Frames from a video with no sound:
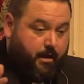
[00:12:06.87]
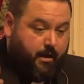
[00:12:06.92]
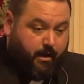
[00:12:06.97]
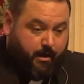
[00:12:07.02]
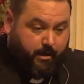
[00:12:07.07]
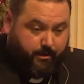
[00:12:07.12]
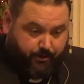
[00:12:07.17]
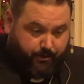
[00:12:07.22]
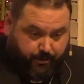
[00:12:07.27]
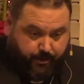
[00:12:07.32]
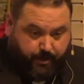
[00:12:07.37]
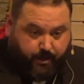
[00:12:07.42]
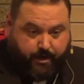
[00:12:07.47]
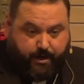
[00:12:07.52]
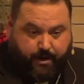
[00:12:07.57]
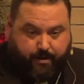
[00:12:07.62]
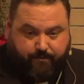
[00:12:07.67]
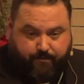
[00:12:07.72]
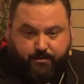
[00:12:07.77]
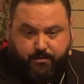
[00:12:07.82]
uh, you're going
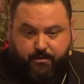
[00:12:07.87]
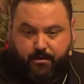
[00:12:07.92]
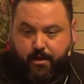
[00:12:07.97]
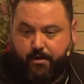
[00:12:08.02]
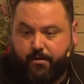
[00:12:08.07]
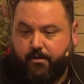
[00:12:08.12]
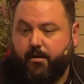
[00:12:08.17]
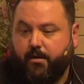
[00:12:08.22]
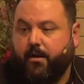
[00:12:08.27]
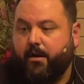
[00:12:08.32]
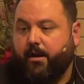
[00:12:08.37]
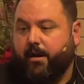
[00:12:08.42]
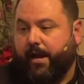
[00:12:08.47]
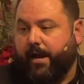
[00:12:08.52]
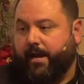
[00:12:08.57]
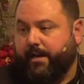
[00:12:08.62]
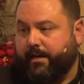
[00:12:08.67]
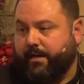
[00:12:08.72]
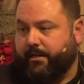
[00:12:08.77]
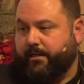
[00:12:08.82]
to have a son,
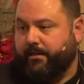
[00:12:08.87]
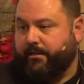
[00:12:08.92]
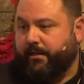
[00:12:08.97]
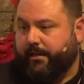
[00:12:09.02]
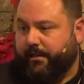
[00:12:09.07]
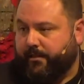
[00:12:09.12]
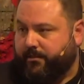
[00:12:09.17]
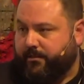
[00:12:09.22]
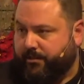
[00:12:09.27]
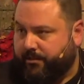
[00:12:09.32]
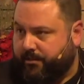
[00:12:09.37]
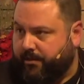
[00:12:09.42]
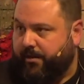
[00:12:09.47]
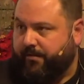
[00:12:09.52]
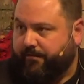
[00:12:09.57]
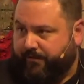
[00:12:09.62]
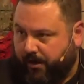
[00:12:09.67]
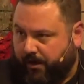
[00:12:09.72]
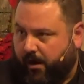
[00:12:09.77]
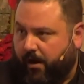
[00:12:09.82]
and he is the
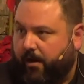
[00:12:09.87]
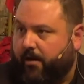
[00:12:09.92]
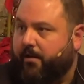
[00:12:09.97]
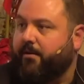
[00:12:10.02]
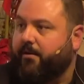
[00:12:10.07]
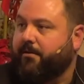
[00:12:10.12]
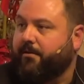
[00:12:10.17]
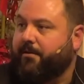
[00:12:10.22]
Son of God.